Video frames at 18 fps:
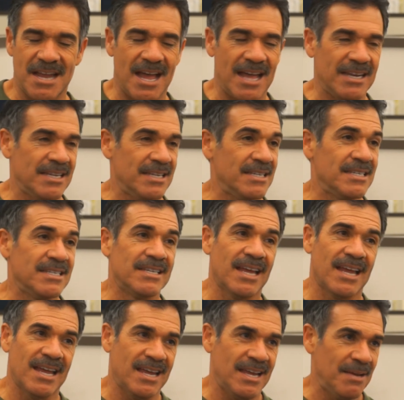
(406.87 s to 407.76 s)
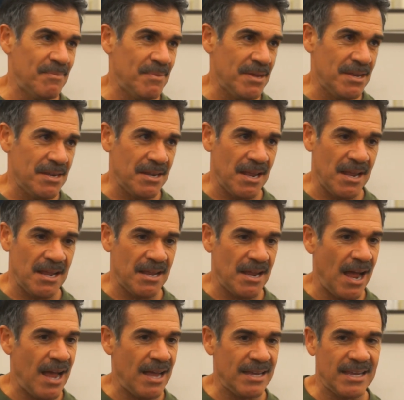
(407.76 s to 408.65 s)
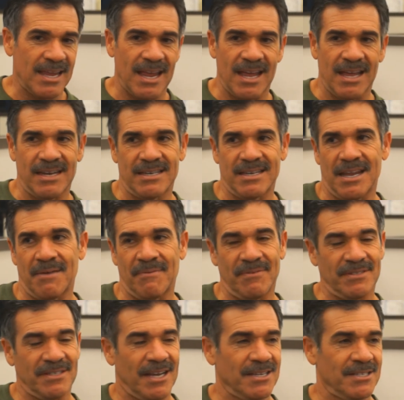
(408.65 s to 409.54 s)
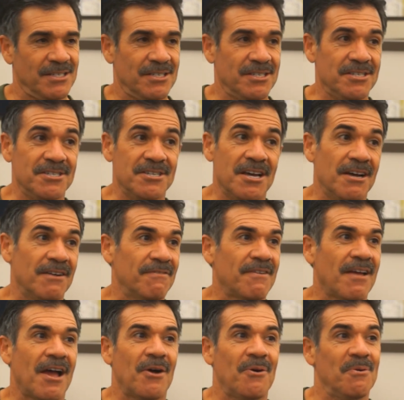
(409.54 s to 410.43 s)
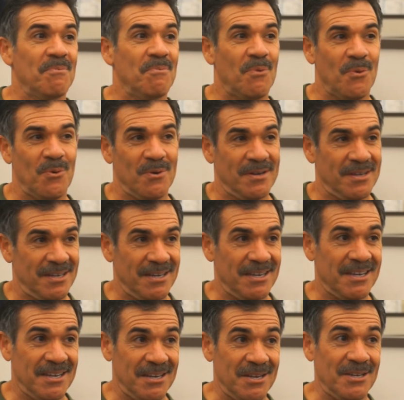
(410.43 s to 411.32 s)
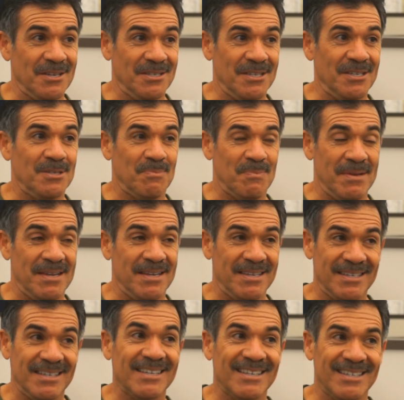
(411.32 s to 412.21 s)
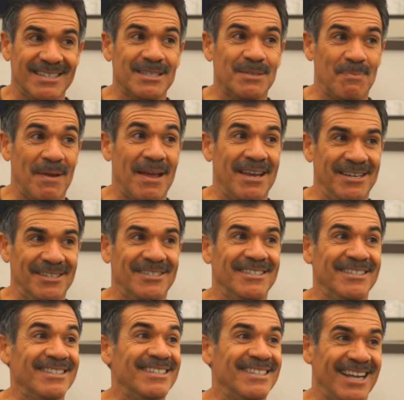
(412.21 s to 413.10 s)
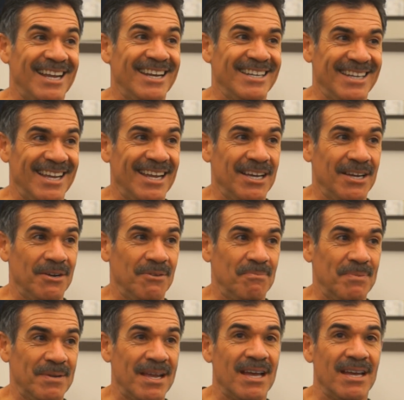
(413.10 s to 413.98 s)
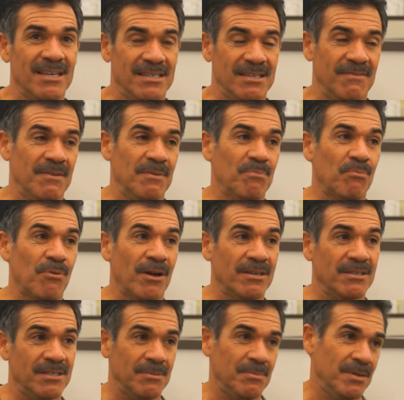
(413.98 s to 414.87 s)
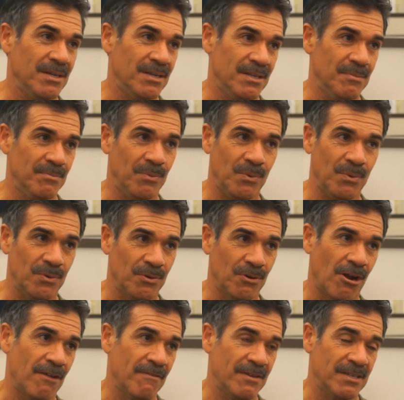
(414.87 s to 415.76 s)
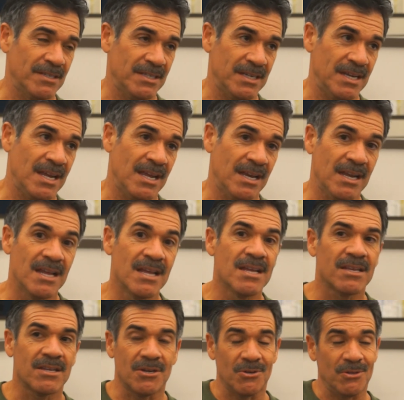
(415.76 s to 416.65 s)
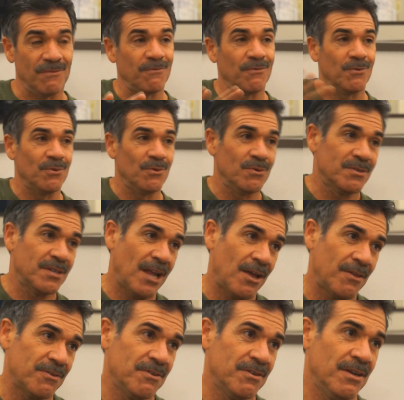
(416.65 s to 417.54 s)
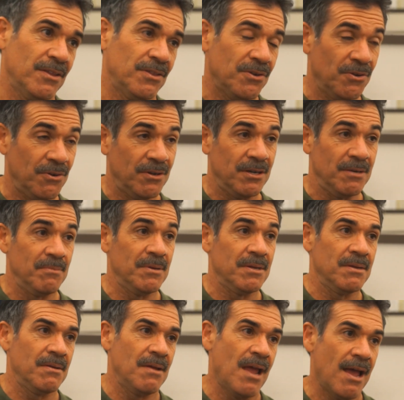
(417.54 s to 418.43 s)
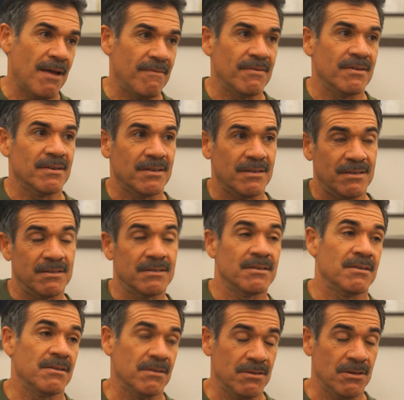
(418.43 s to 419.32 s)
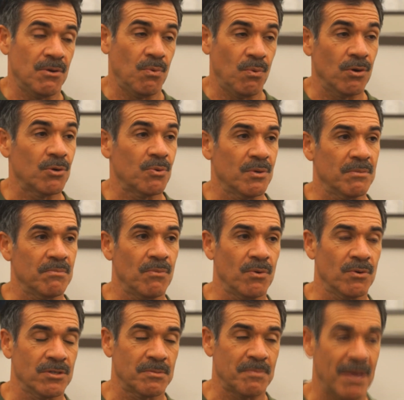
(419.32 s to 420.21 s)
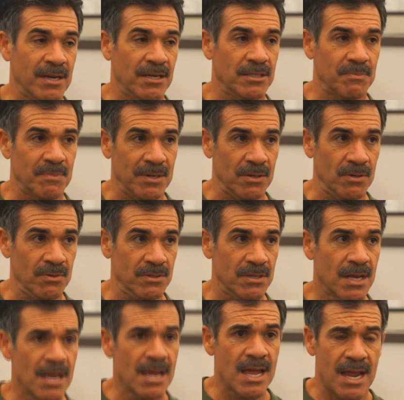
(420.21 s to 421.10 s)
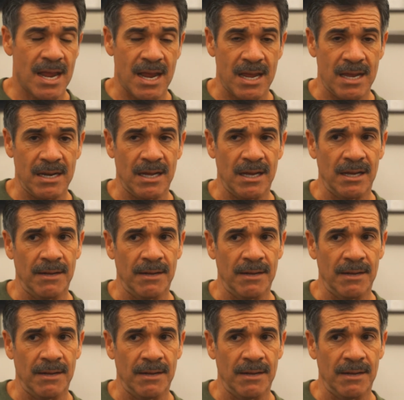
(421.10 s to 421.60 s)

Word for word: night and day. I mean, eh, I can't emphasize enough how important it is to speak Spanish in mm-hmm. San Diego because of the proximity to the border, yeah. obviously, and you know the further south you get, you're going to be having to you know, work with more Spanish speakers, and